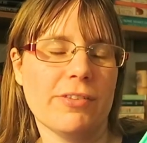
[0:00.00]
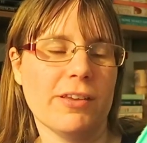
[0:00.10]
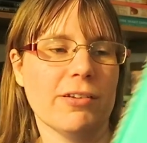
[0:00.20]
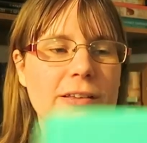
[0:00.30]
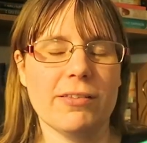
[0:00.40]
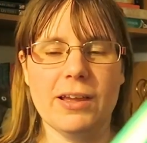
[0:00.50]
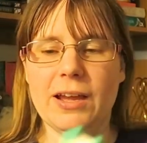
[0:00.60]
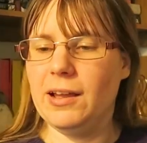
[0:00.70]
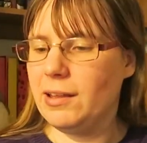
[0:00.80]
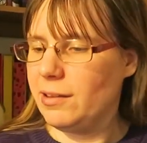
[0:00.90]
series.
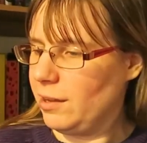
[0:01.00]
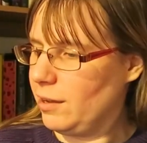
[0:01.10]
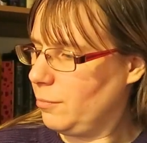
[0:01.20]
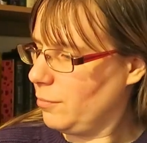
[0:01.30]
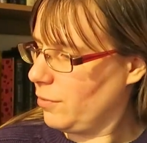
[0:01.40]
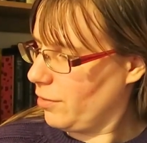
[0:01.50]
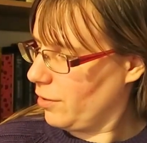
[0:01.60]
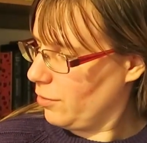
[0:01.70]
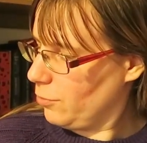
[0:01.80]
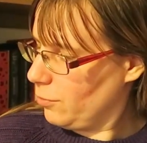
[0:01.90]
So
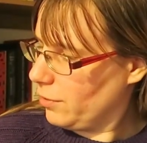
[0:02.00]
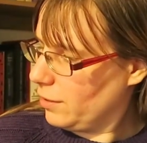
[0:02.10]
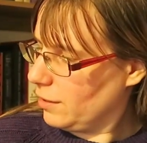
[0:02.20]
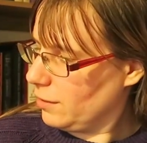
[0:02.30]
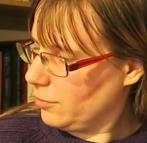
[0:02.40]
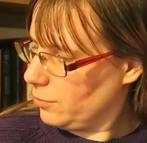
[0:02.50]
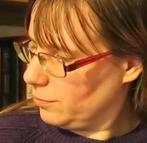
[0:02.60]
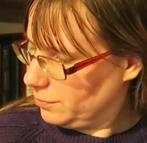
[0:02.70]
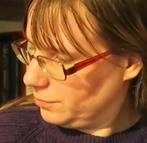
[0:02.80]
they're all the like little